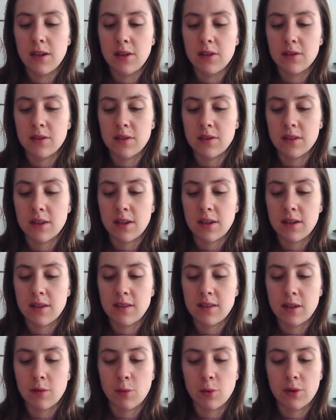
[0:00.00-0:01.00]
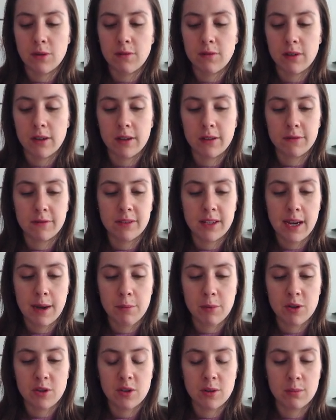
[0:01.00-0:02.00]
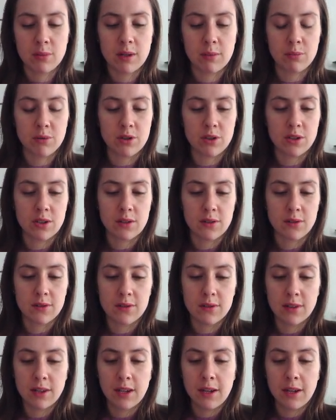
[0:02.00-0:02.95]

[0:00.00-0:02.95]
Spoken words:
Society would have loved that much to be produced.